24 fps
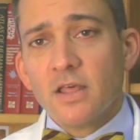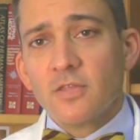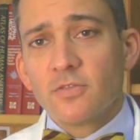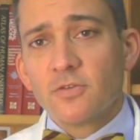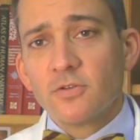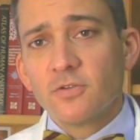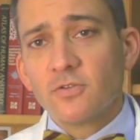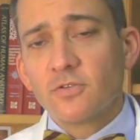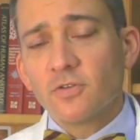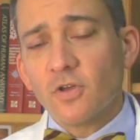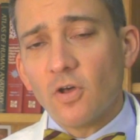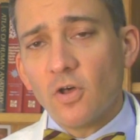
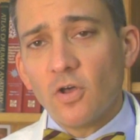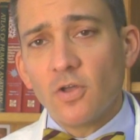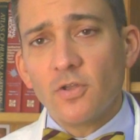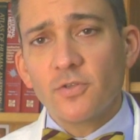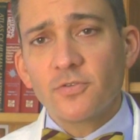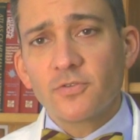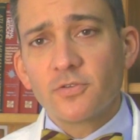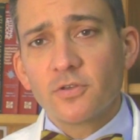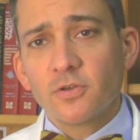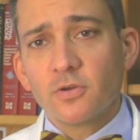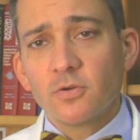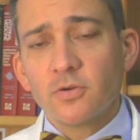There's
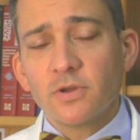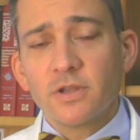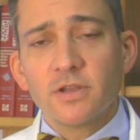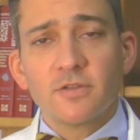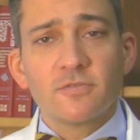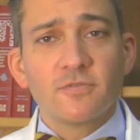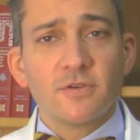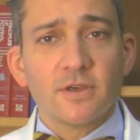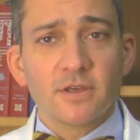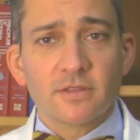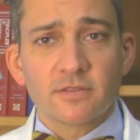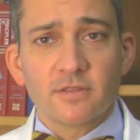also an
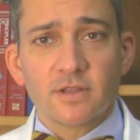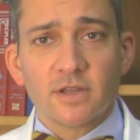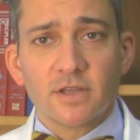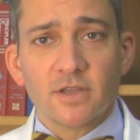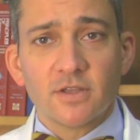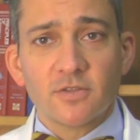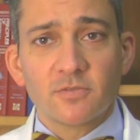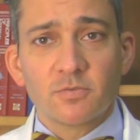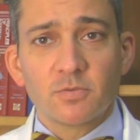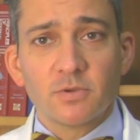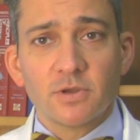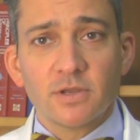effect that
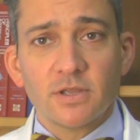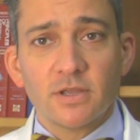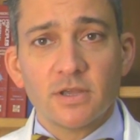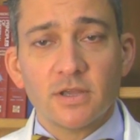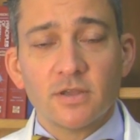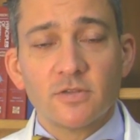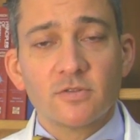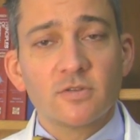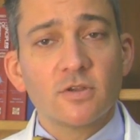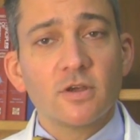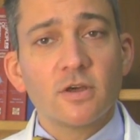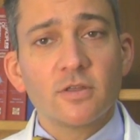aspirin
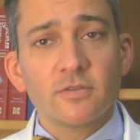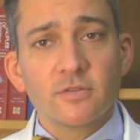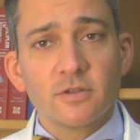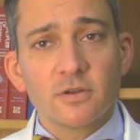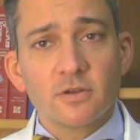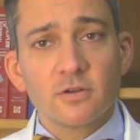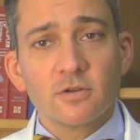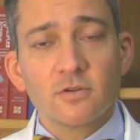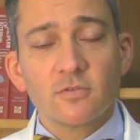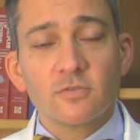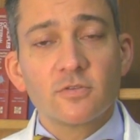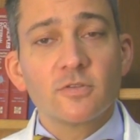has on the
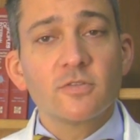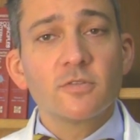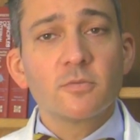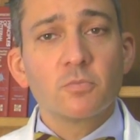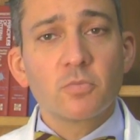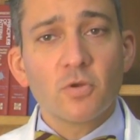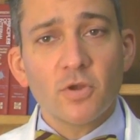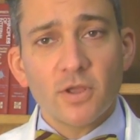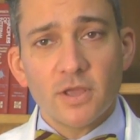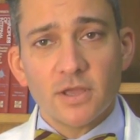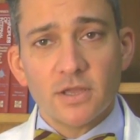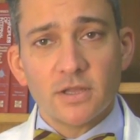nerves in the
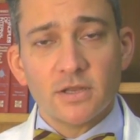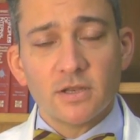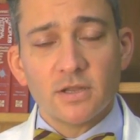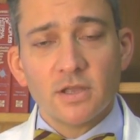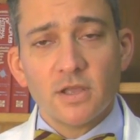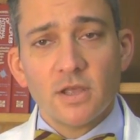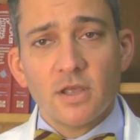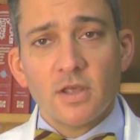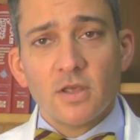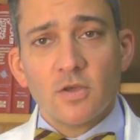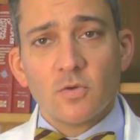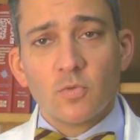brain,
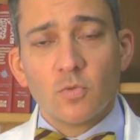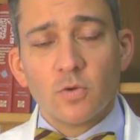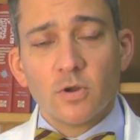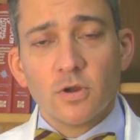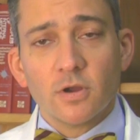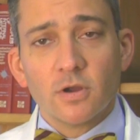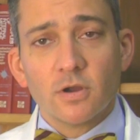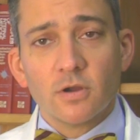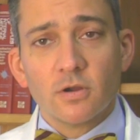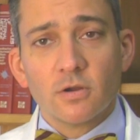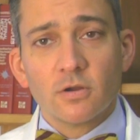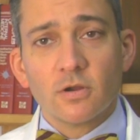
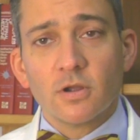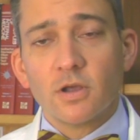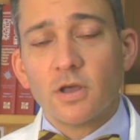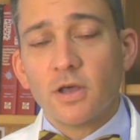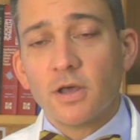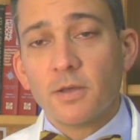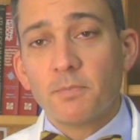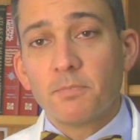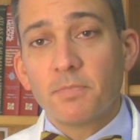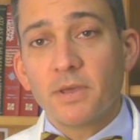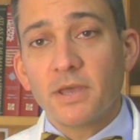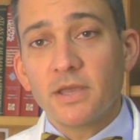where
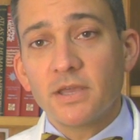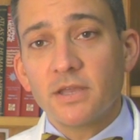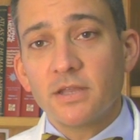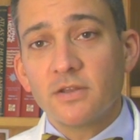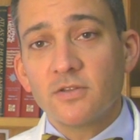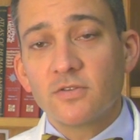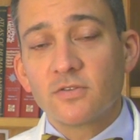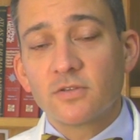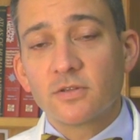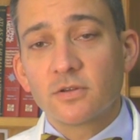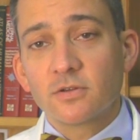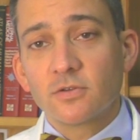uh,
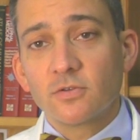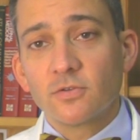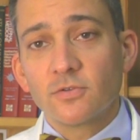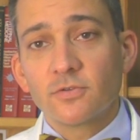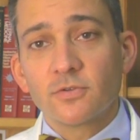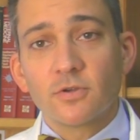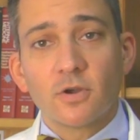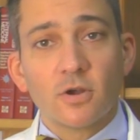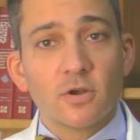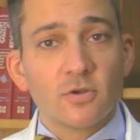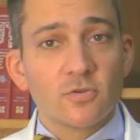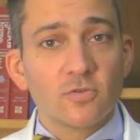pain
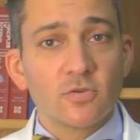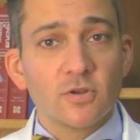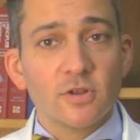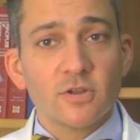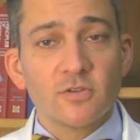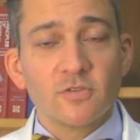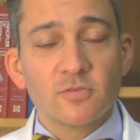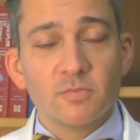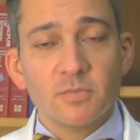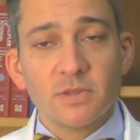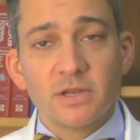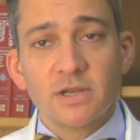signals are
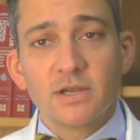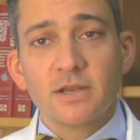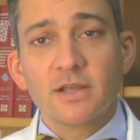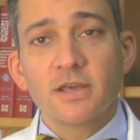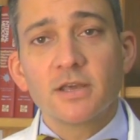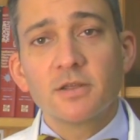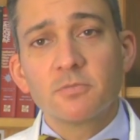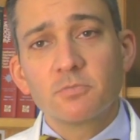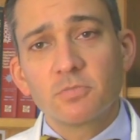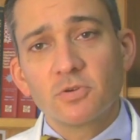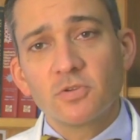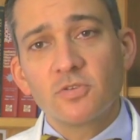transmitted
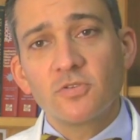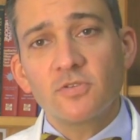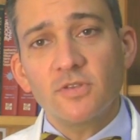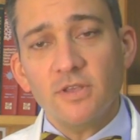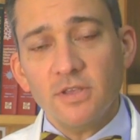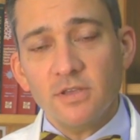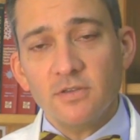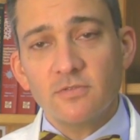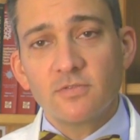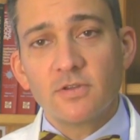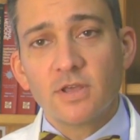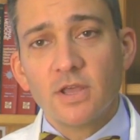and
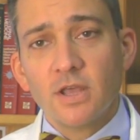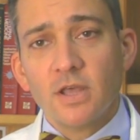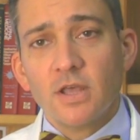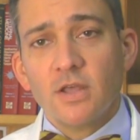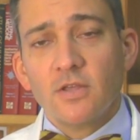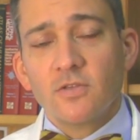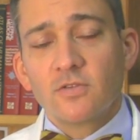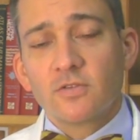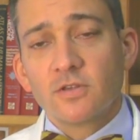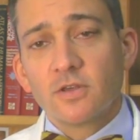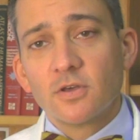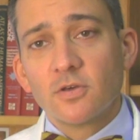perceived.
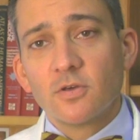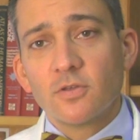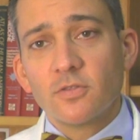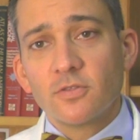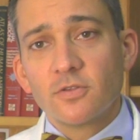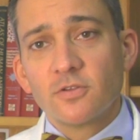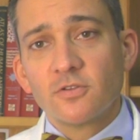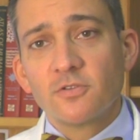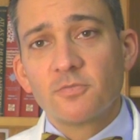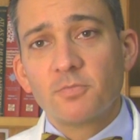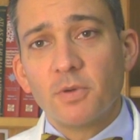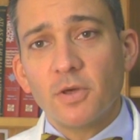So
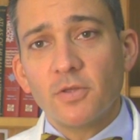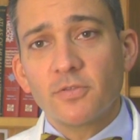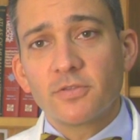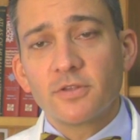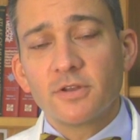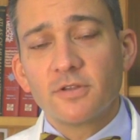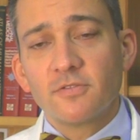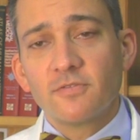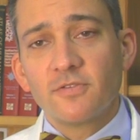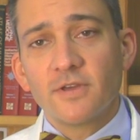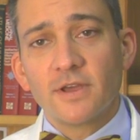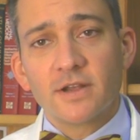there's both
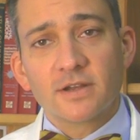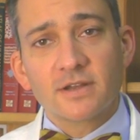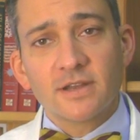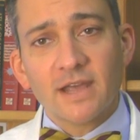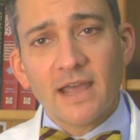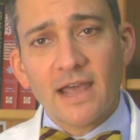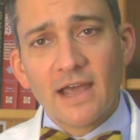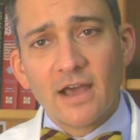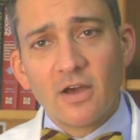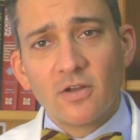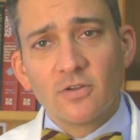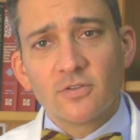an effect
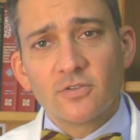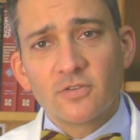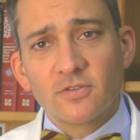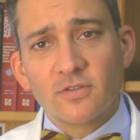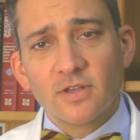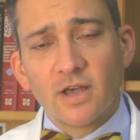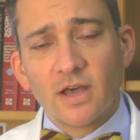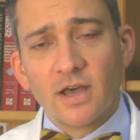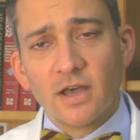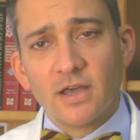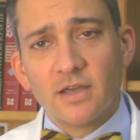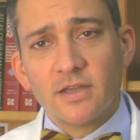
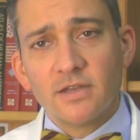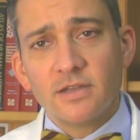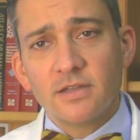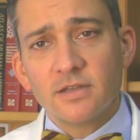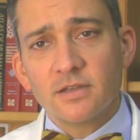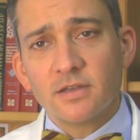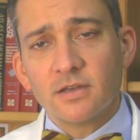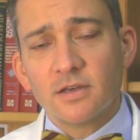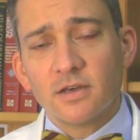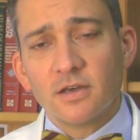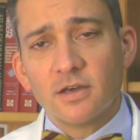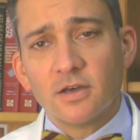
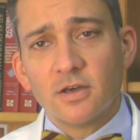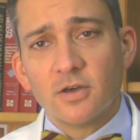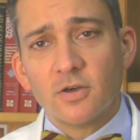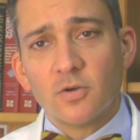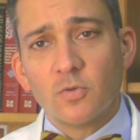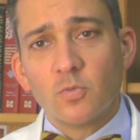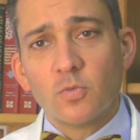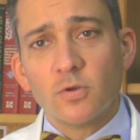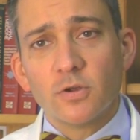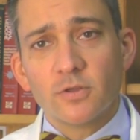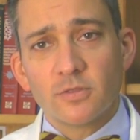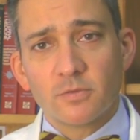outside uh,
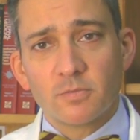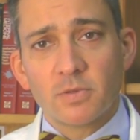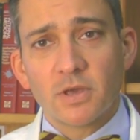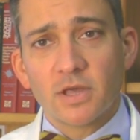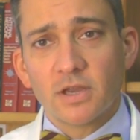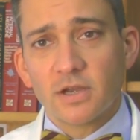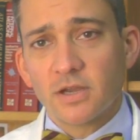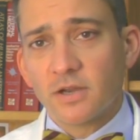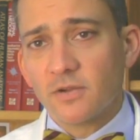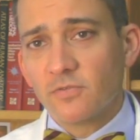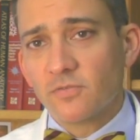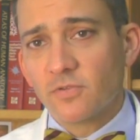where the
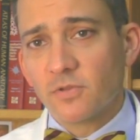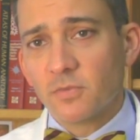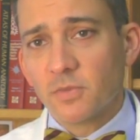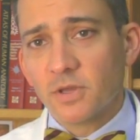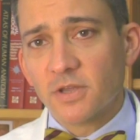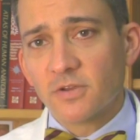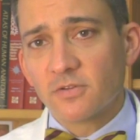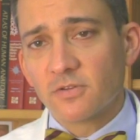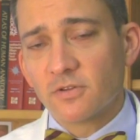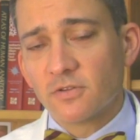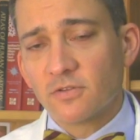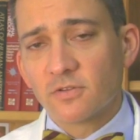pain and
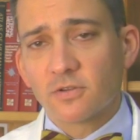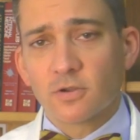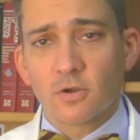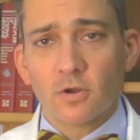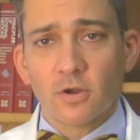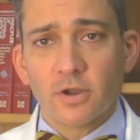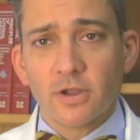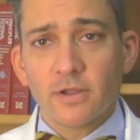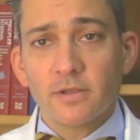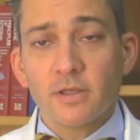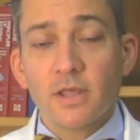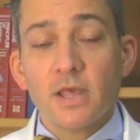inflammation is
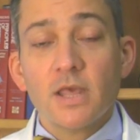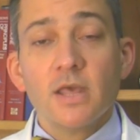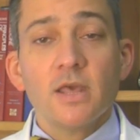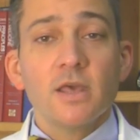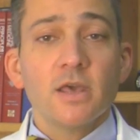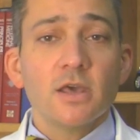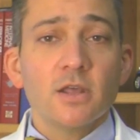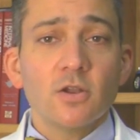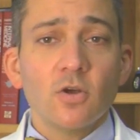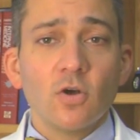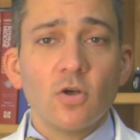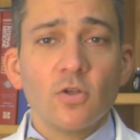occurring,
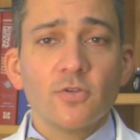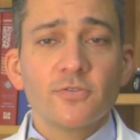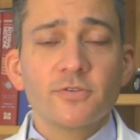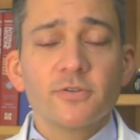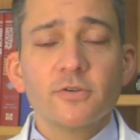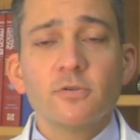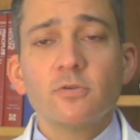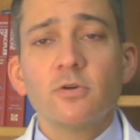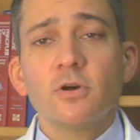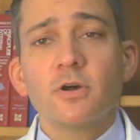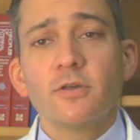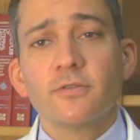and
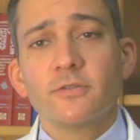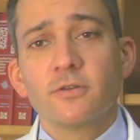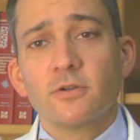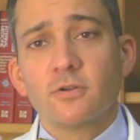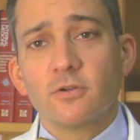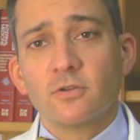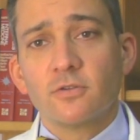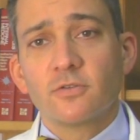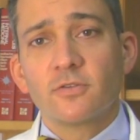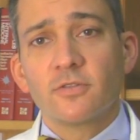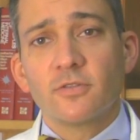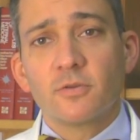also on the
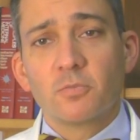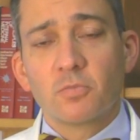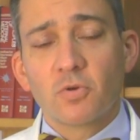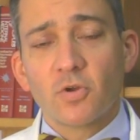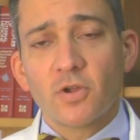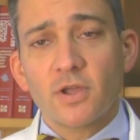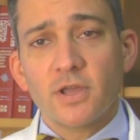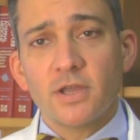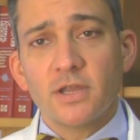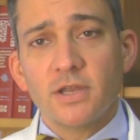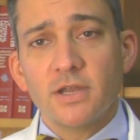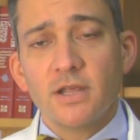nerves in the
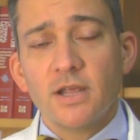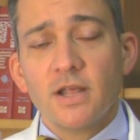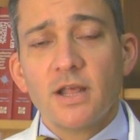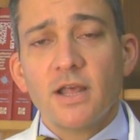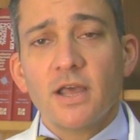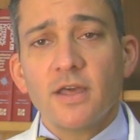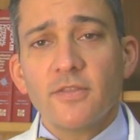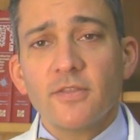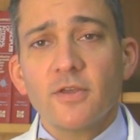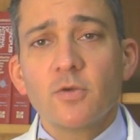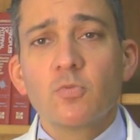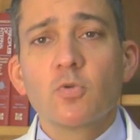brain,
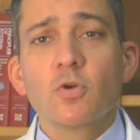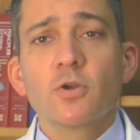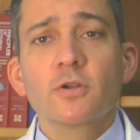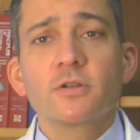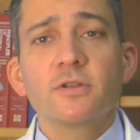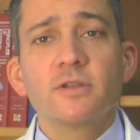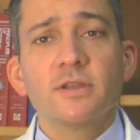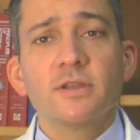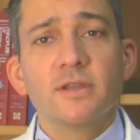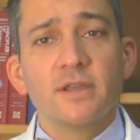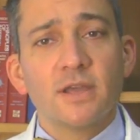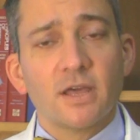and they
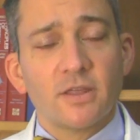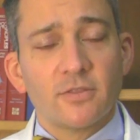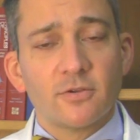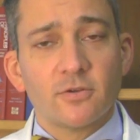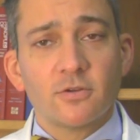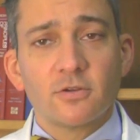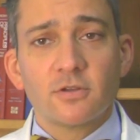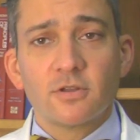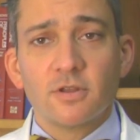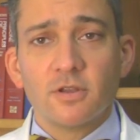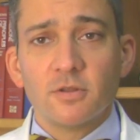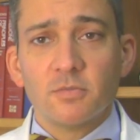work
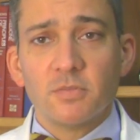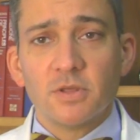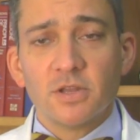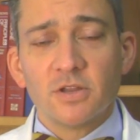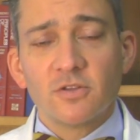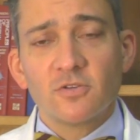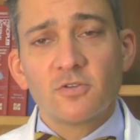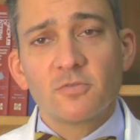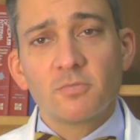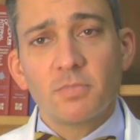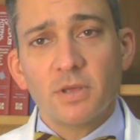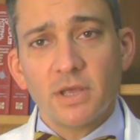together to
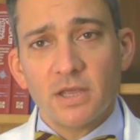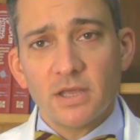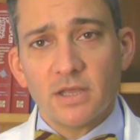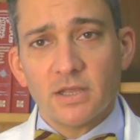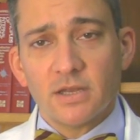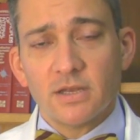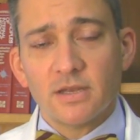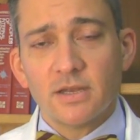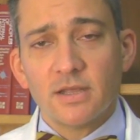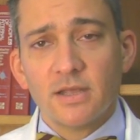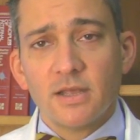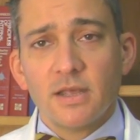diminish
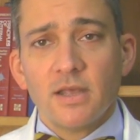pain.